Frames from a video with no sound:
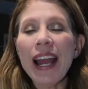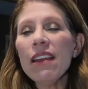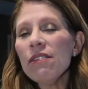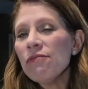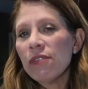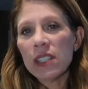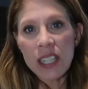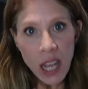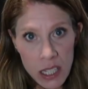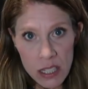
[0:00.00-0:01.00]
I have
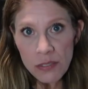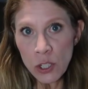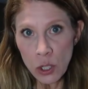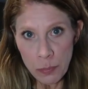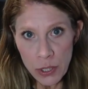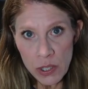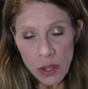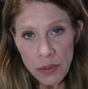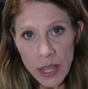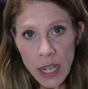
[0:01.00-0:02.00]
tons of cookbooks
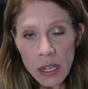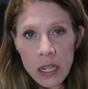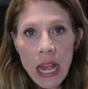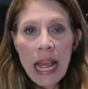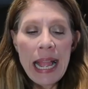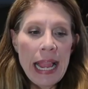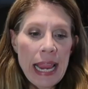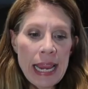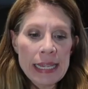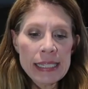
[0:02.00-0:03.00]
over there,
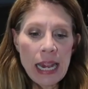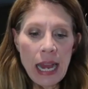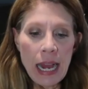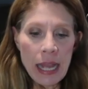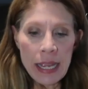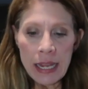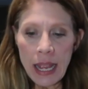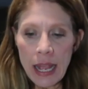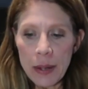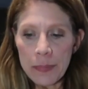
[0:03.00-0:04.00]
and I